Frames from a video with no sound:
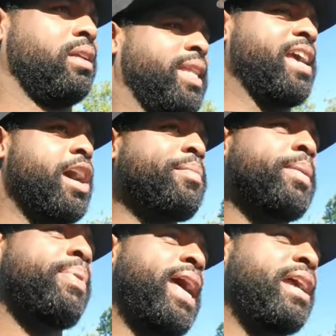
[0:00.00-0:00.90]
They come
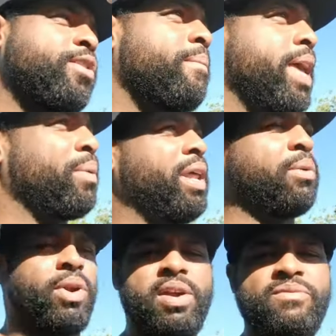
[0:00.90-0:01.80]
to bang, though, man.
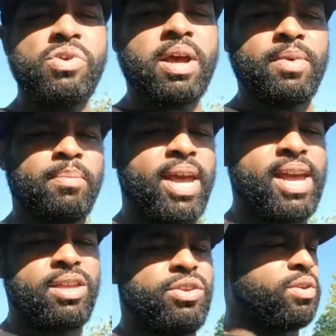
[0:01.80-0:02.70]
And whenever you come to
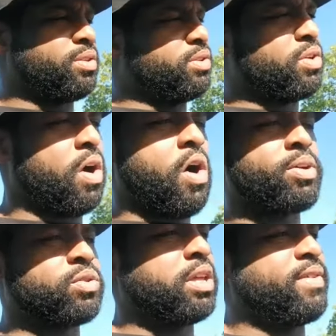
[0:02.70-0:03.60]
bang, you're
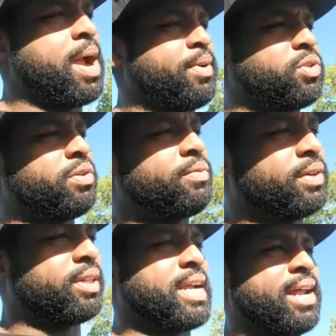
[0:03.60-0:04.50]
always going to leave an opportunity
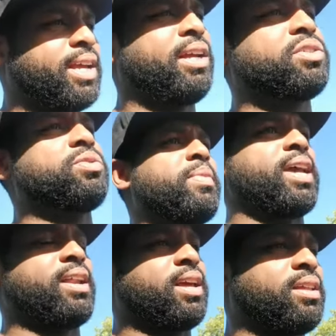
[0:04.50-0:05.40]
for the guy to hit you,
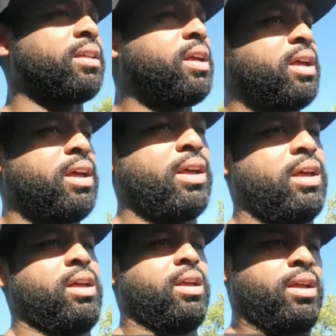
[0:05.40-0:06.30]
man. And
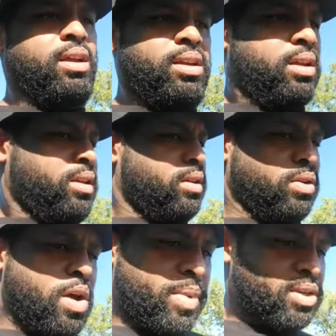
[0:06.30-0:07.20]

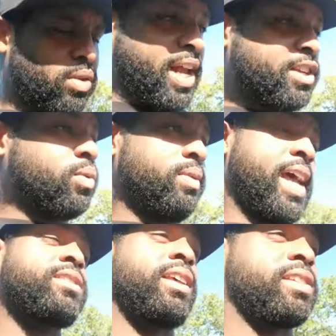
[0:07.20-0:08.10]
you know what I mean? So
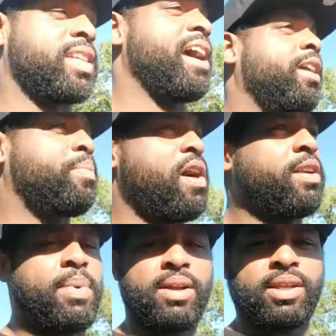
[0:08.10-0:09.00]
that's the exciting part
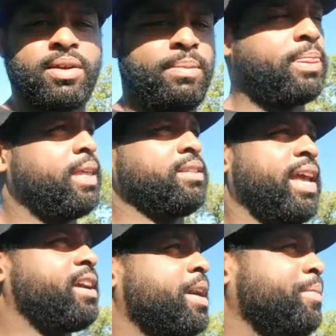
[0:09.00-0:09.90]
about them, is
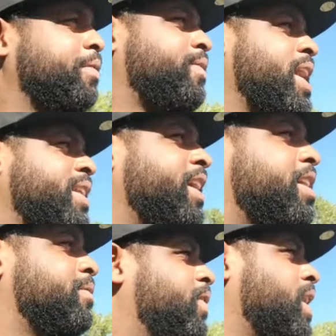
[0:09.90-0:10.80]
they come to fight and they
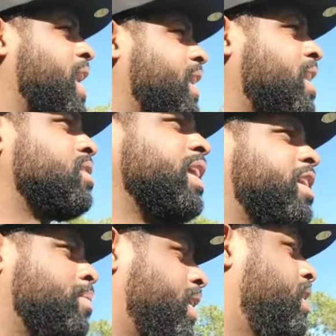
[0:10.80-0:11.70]
come for knockouts and they come to